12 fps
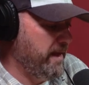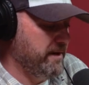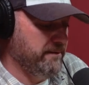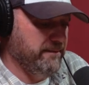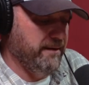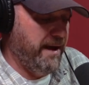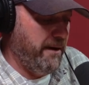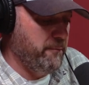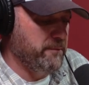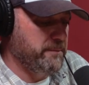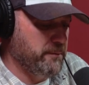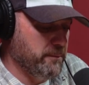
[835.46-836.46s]
And I
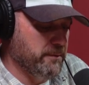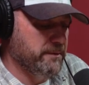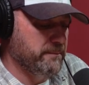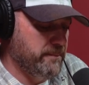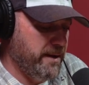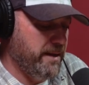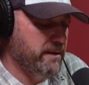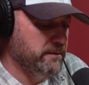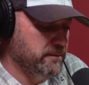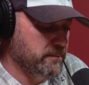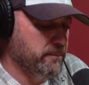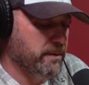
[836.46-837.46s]
would be willing to bet that
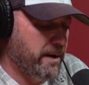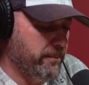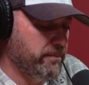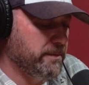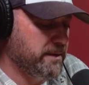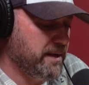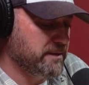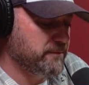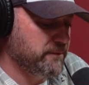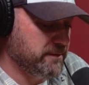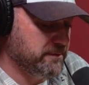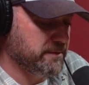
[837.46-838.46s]
you could probably
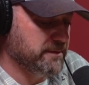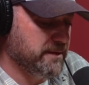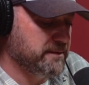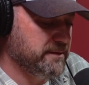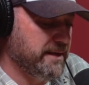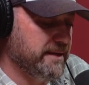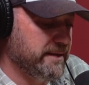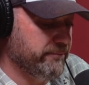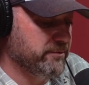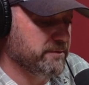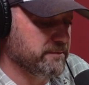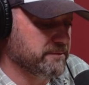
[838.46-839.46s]
catch fish on that shad,
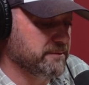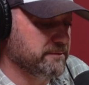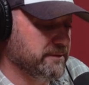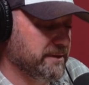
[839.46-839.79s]
even though there's no